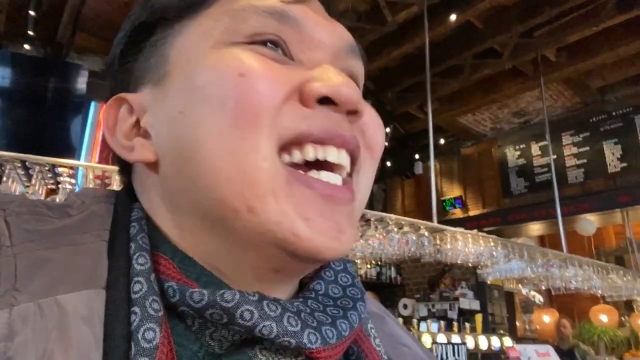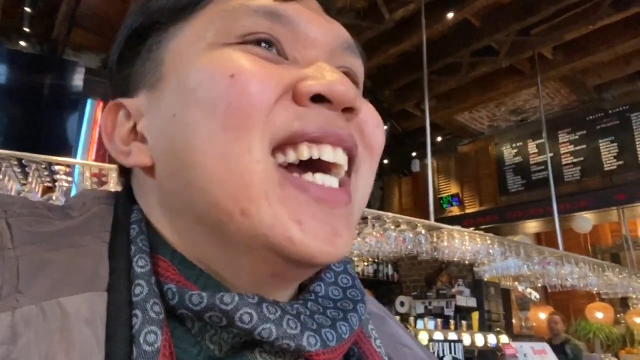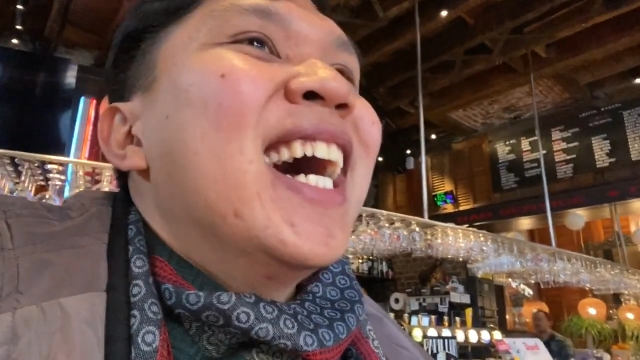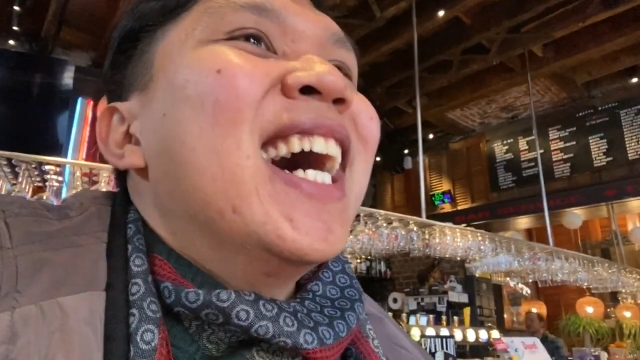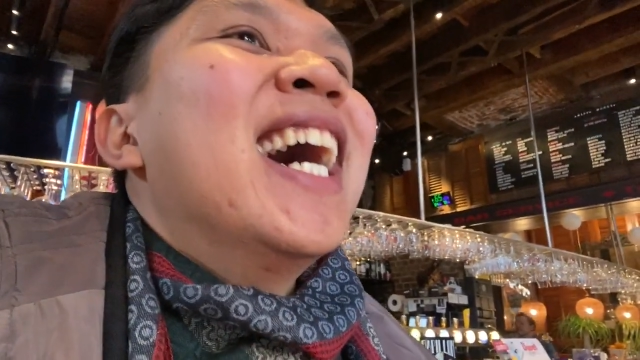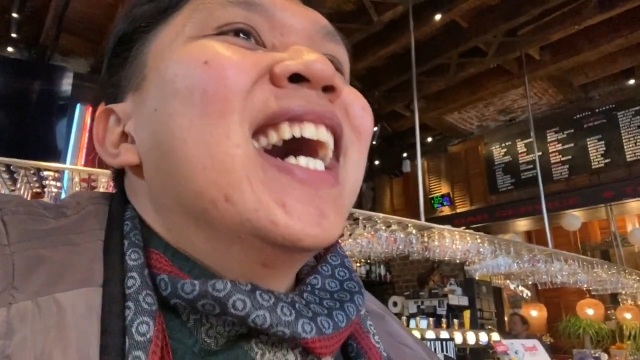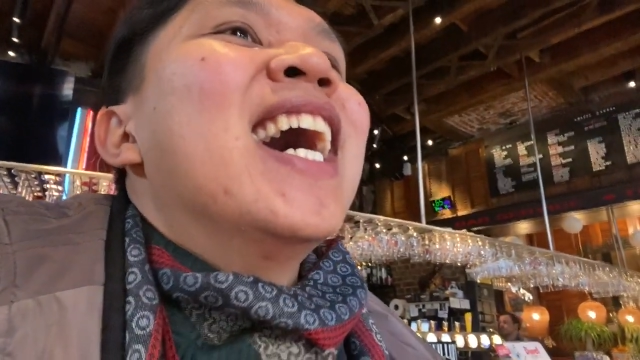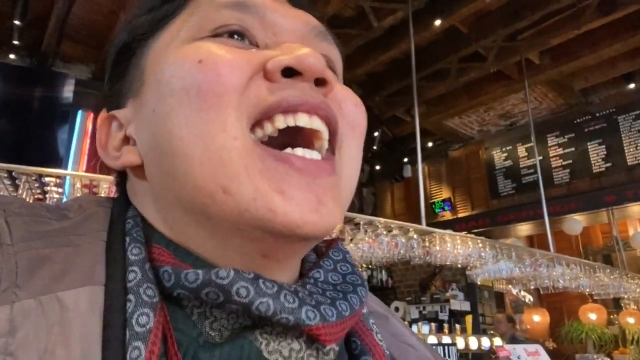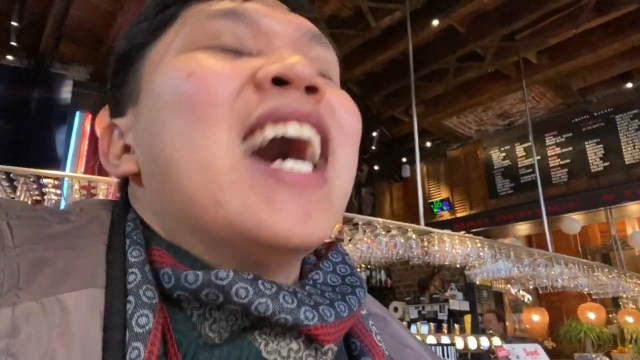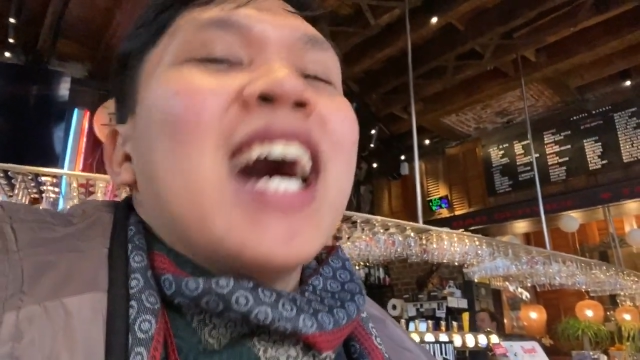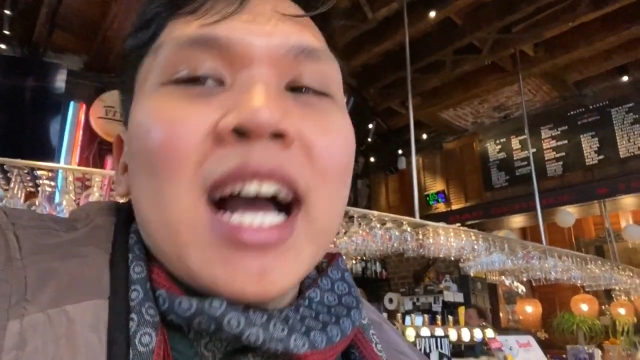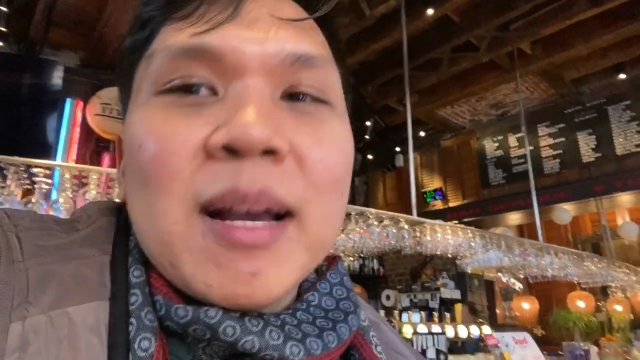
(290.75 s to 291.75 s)

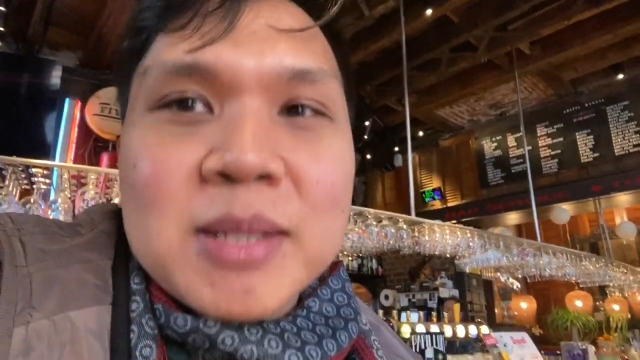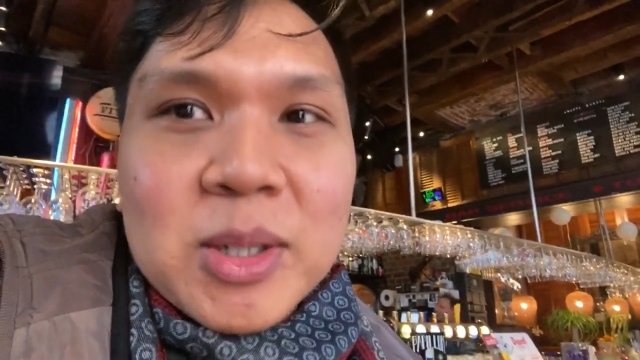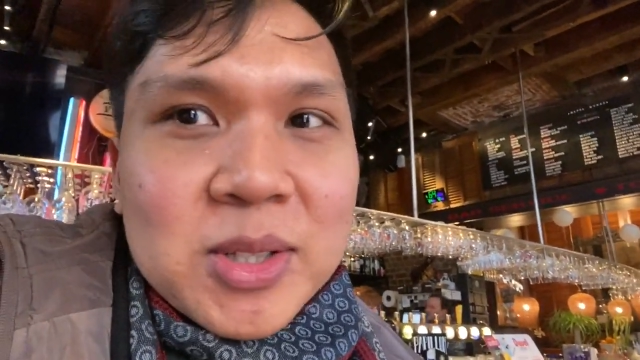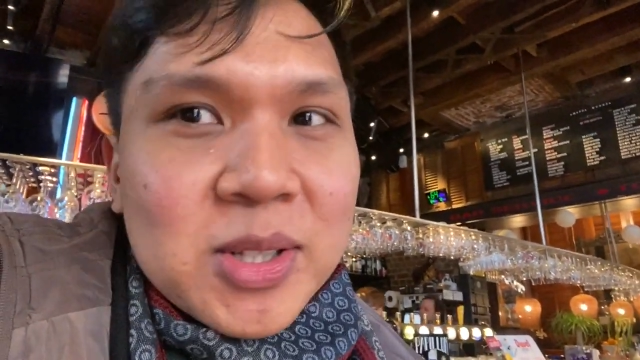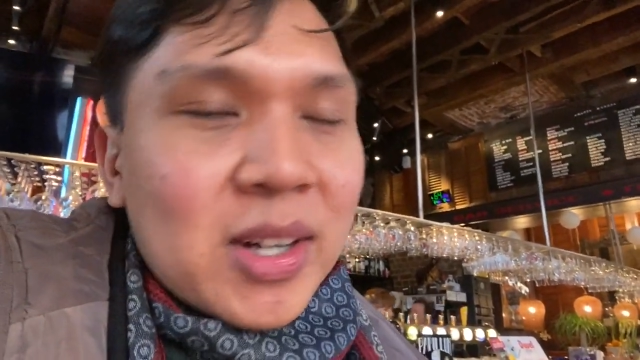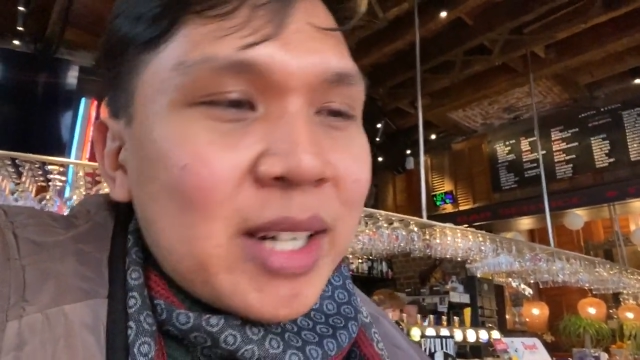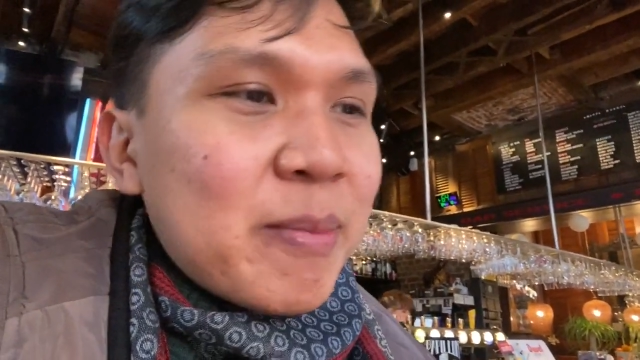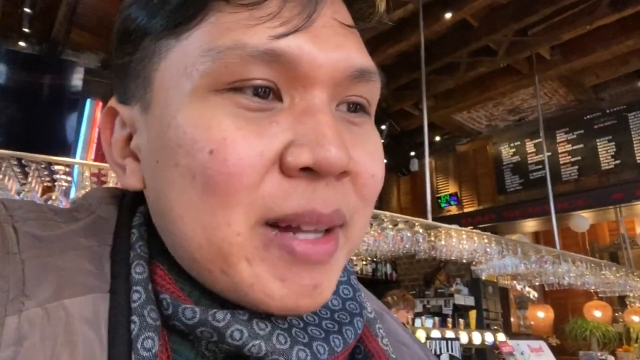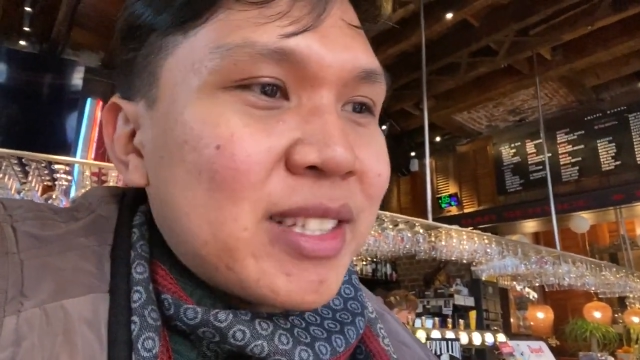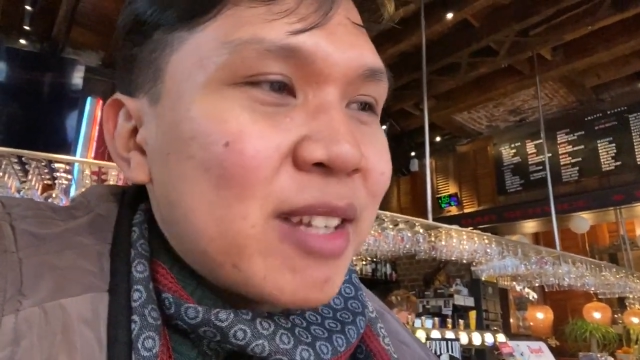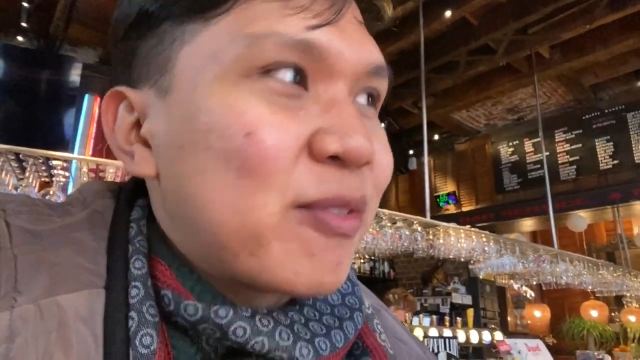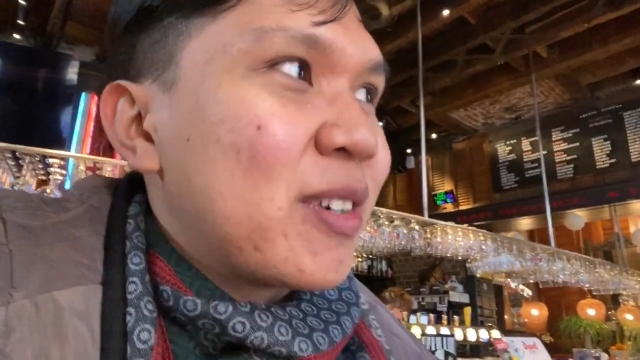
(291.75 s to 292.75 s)
No. I'm so sorry,
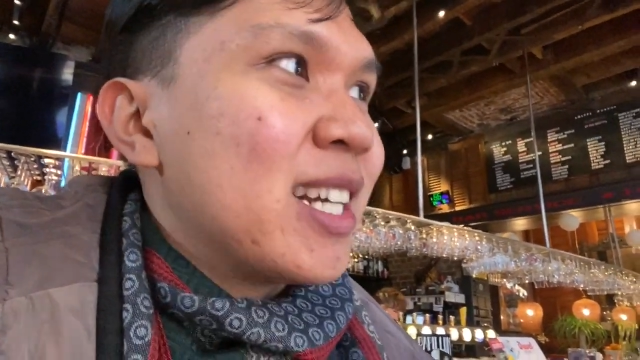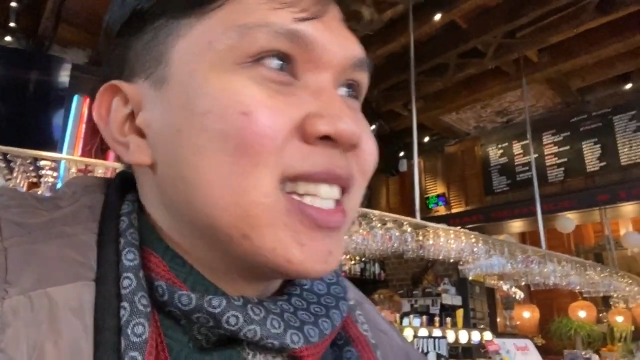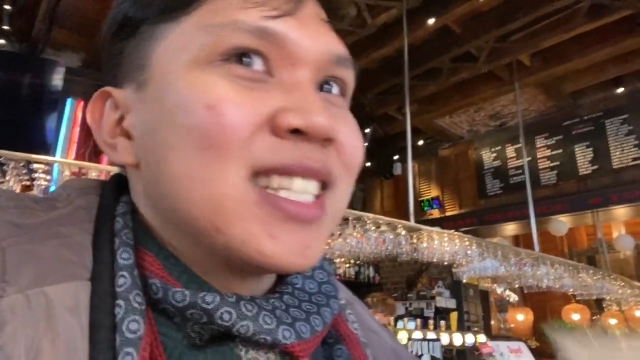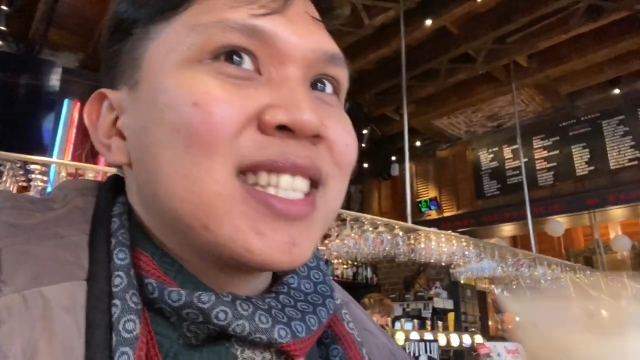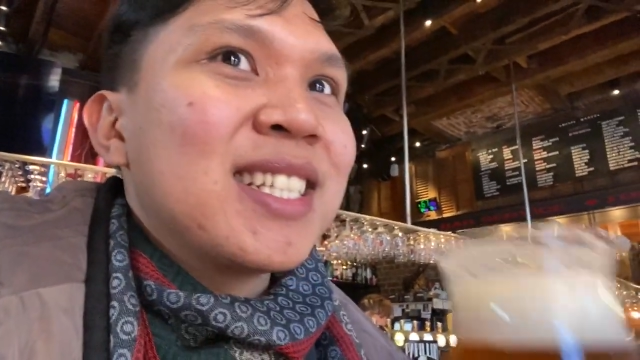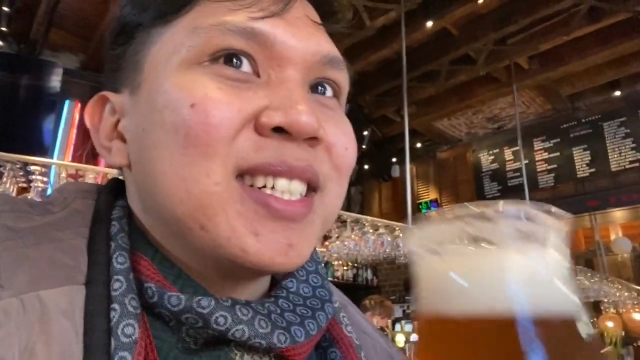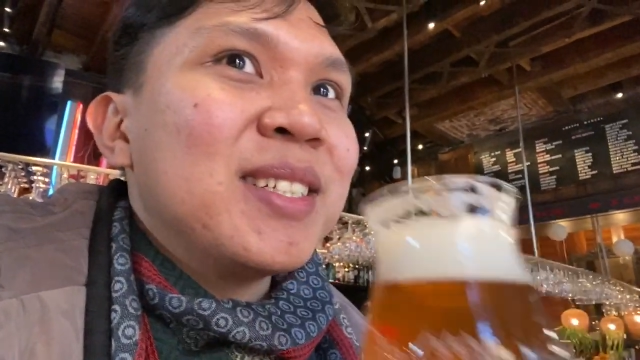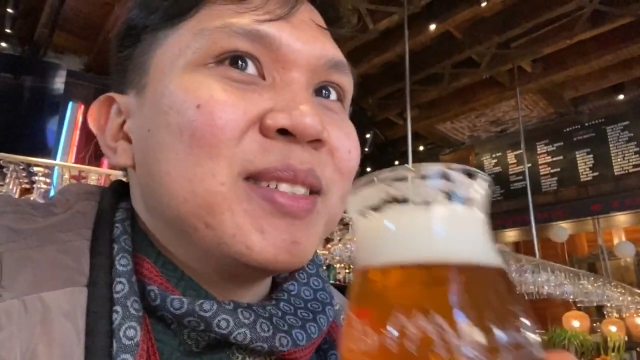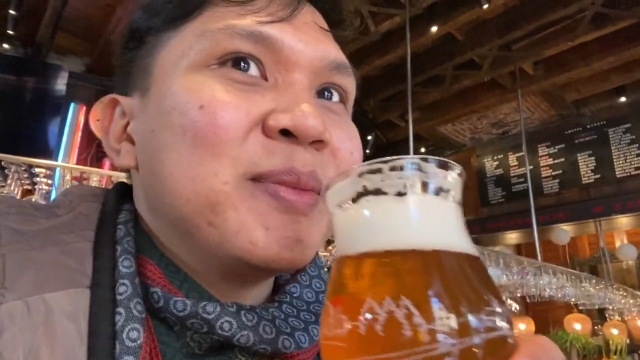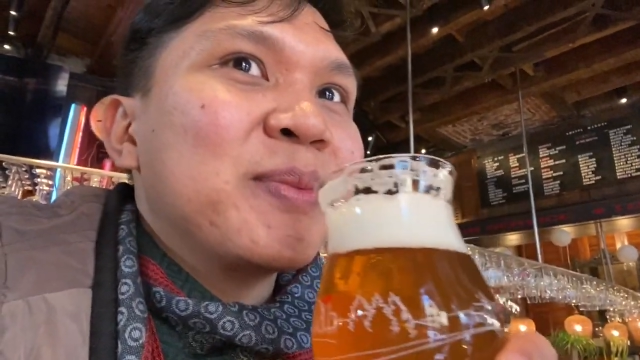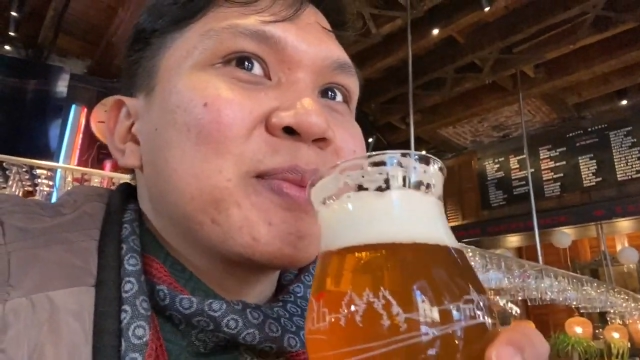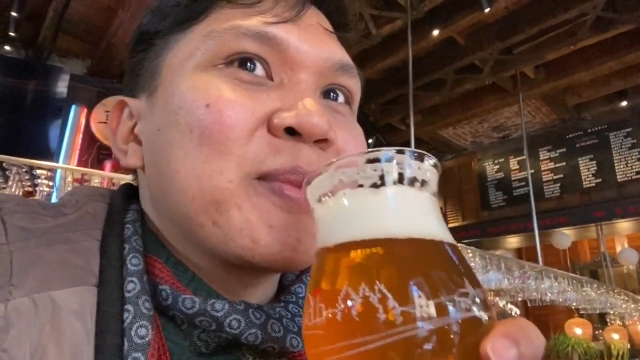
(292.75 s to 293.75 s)
Belgian friends. Like any
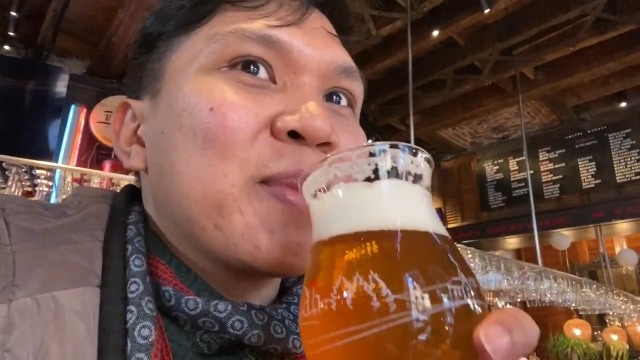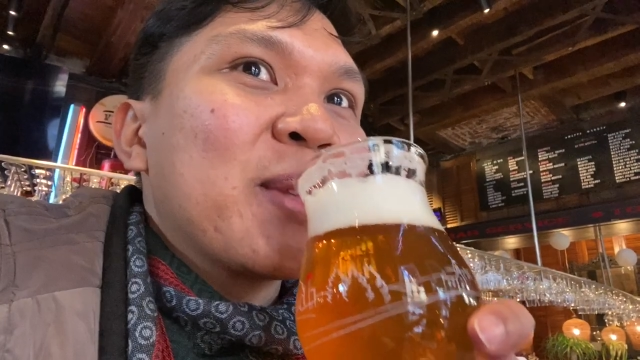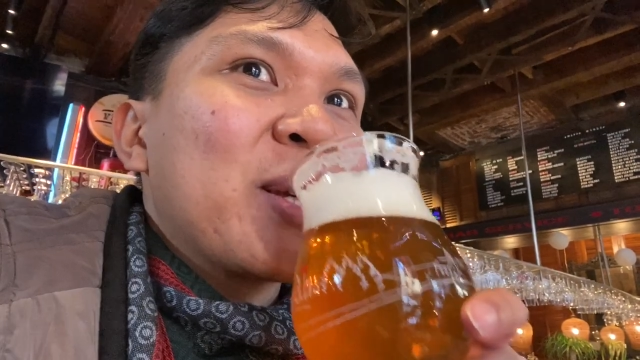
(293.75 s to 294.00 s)
other beer.